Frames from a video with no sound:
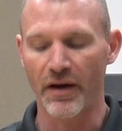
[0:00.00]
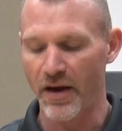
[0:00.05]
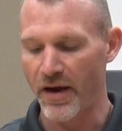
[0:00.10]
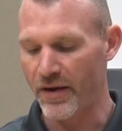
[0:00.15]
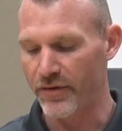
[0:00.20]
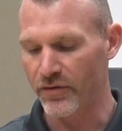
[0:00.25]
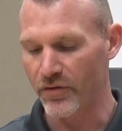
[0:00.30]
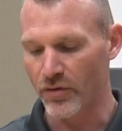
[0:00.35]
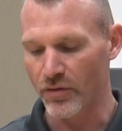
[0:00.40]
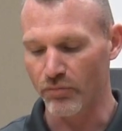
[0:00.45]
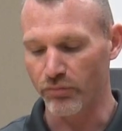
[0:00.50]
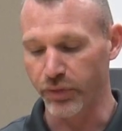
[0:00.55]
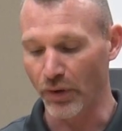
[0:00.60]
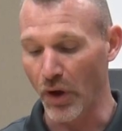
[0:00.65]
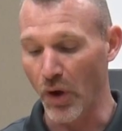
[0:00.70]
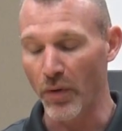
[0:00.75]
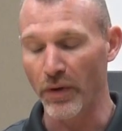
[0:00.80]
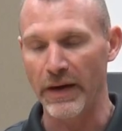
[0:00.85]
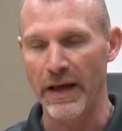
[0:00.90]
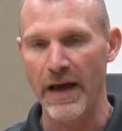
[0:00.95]
either
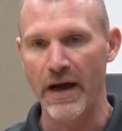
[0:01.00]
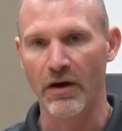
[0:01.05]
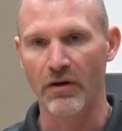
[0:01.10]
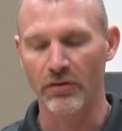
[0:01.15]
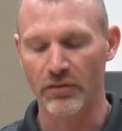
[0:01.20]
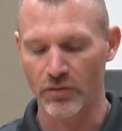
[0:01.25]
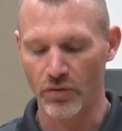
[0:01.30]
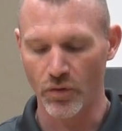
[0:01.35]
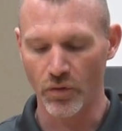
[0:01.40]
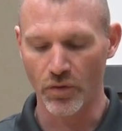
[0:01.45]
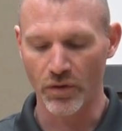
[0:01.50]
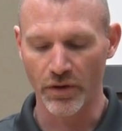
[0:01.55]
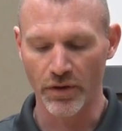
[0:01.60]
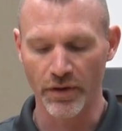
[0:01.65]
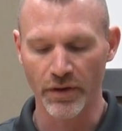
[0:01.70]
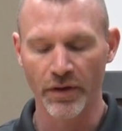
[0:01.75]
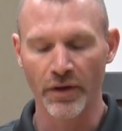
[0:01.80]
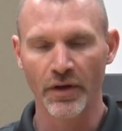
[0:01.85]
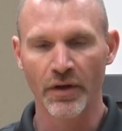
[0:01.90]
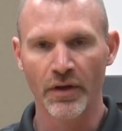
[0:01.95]
blow it out
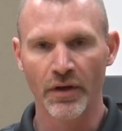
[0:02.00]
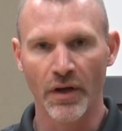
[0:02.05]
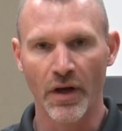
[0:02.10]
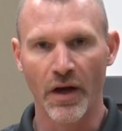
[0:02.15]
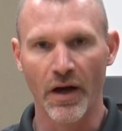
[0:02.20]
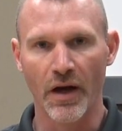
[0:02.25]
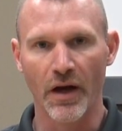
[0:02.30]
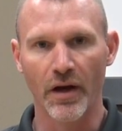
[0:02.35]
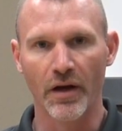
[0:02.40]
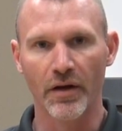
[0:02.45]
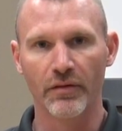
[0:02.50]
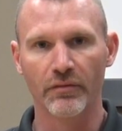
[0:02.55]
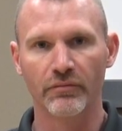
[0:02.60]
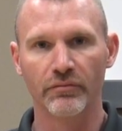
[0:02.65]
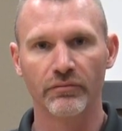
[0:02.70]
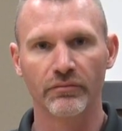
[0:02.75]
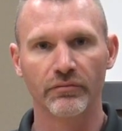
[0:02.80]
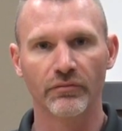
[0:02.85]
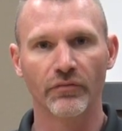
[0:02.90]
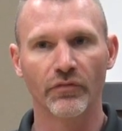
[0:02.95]
or
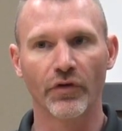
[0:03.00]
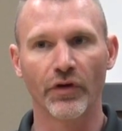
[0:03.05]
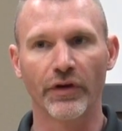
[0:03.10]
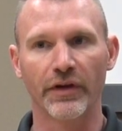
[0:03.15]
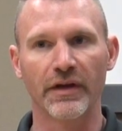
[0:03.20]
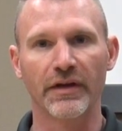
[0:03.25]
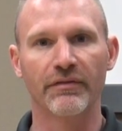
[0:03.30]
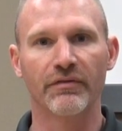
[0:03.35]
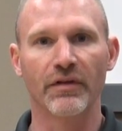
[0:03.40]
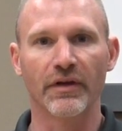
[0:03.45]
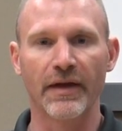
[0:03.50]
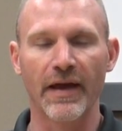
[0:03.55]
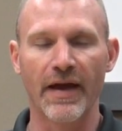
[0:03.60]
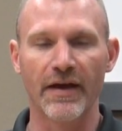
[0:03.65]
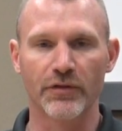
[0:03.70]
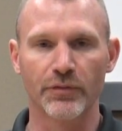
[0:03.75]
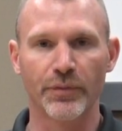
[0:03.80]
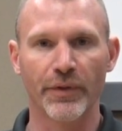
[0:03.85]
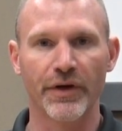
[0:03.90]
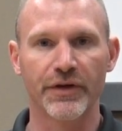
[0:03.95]
relieve the
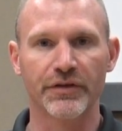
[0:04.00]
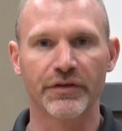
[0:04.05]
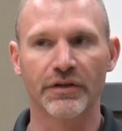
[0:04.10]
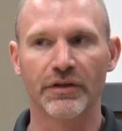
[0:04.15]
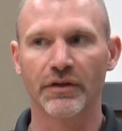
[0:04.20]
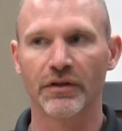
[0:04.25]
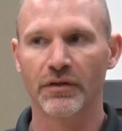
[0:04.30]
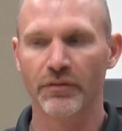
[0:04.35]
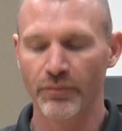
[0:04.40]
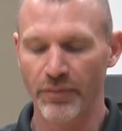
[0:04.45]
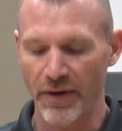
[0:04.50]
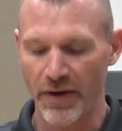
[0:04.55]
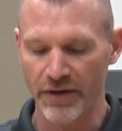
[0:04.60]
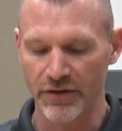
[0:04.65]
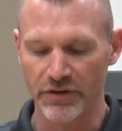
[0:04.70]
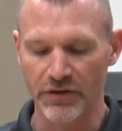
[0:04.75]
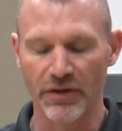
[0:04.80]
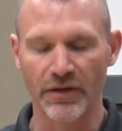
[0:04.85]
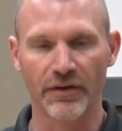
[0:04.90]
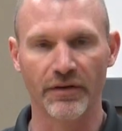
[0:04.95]
gas pressure by
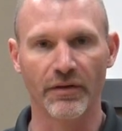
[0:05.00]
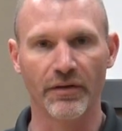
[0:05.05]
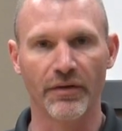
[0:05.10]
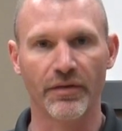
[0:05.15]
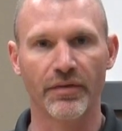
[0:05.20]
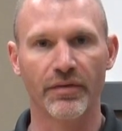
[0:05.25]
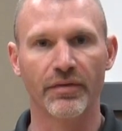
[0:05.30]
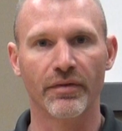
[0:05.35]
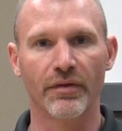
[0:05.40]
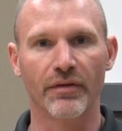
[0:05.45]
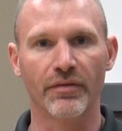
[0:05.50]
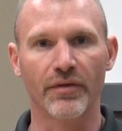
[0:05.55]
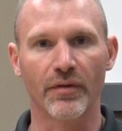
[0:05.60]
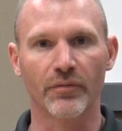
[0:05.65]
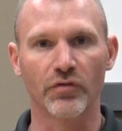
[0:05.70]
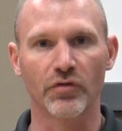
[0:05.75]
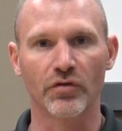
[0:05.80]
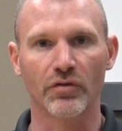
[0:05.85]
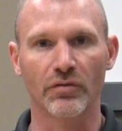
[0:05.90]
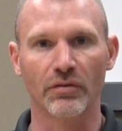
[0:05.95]
shutting the
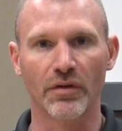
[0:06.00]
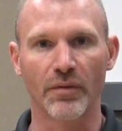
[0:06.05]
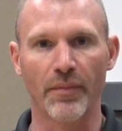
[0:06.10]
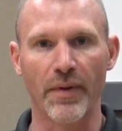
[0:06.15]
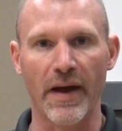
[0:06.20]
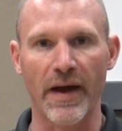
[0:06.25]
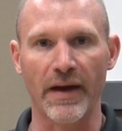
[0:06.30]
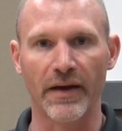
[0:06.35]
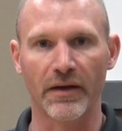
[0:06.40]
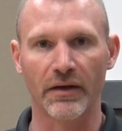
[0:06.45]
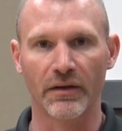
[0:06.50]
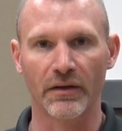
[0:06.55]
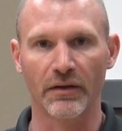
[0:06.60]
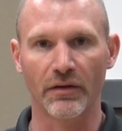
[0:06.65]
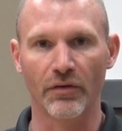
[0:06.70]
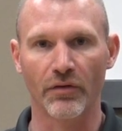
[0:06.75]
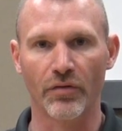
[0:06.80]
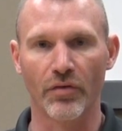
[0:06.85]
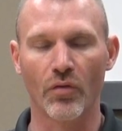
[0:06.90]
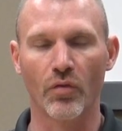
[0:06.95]
thumb screw in the back
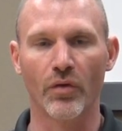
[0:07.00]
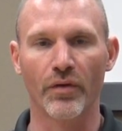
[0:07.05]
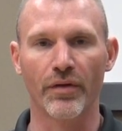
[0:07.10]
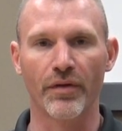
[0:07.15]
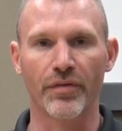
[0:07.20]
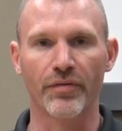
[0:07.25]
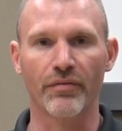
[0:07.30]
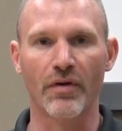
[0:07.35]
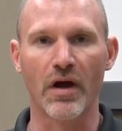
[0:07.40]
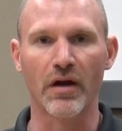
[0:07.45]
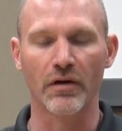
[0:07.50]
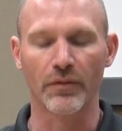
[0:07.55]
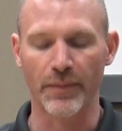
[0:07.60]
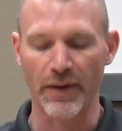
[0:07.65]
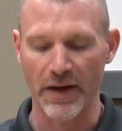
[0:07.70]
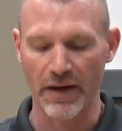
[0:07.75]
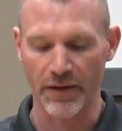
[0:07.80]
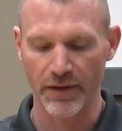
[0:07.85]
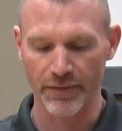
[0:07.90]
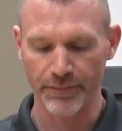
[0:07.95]
or the throttle
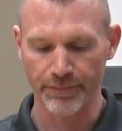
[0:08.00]
back.